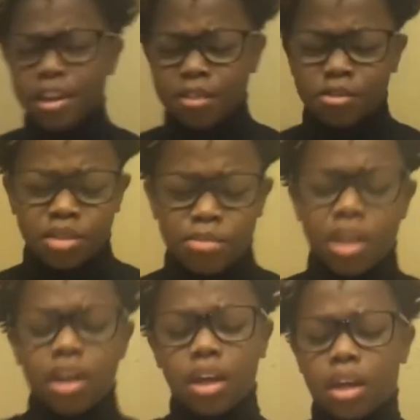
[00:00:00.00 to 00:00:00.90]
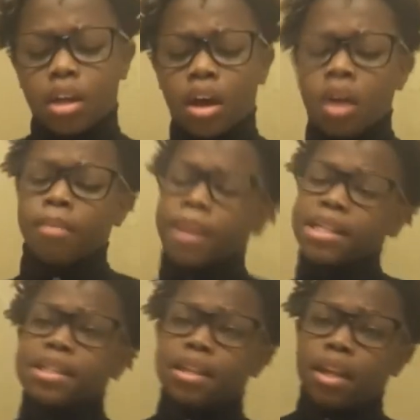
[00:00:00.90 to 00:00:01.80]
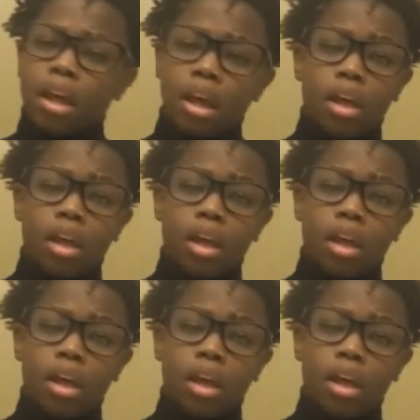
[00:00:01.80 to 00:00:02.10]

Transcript: Anywho's this, bro. Um, basically,